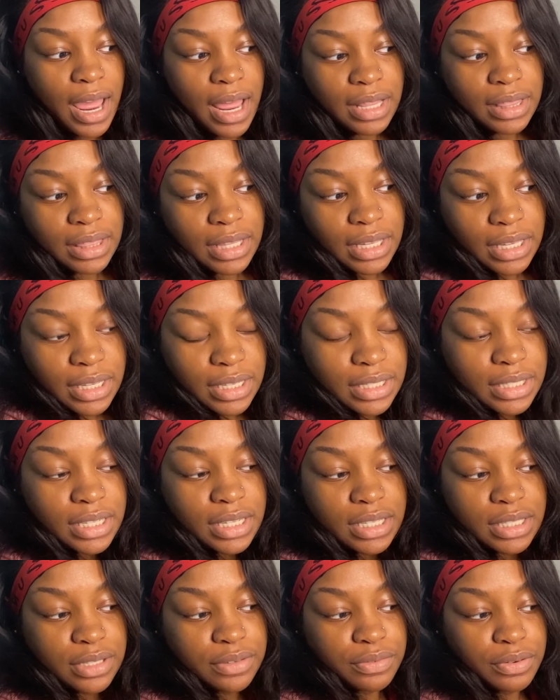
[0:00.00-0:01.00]
I think it's
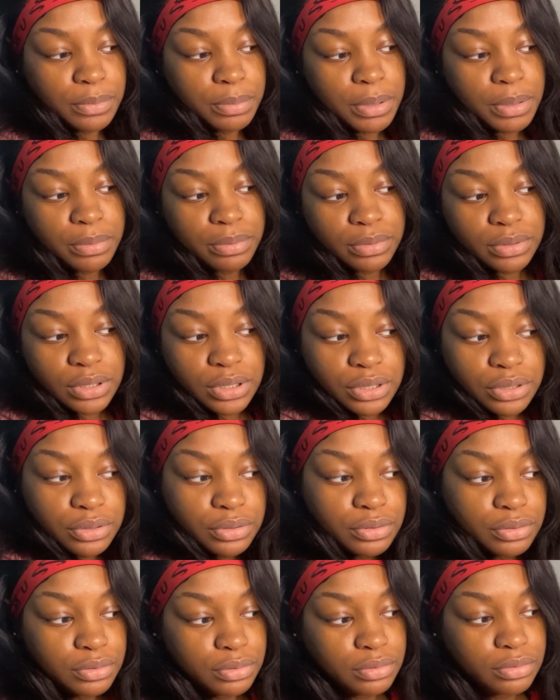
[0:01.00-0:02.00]
easy for people
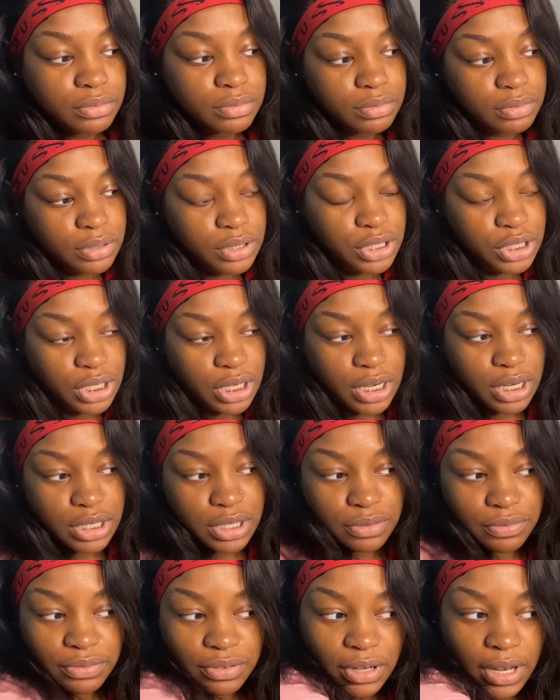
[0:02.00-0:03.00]
to judge
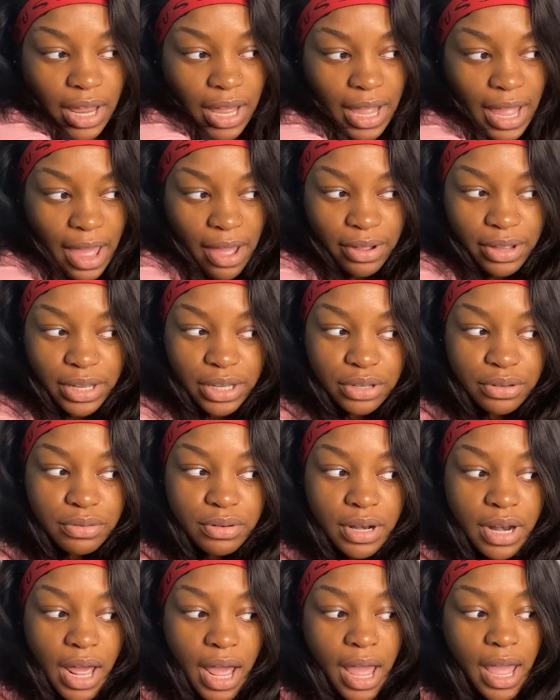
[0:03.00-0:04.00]
and feel like, how can you
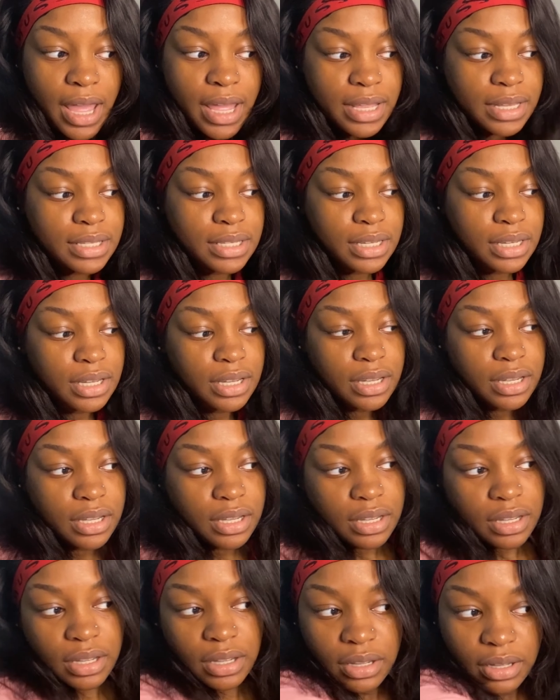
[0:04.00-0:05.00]

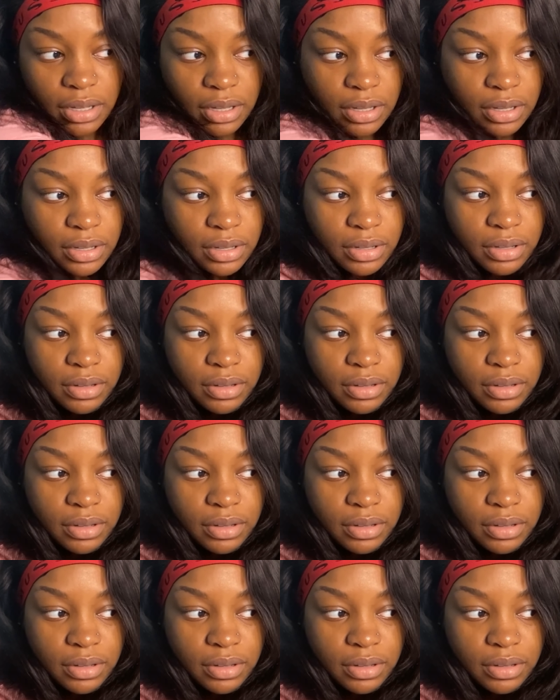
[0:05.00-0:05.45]
not?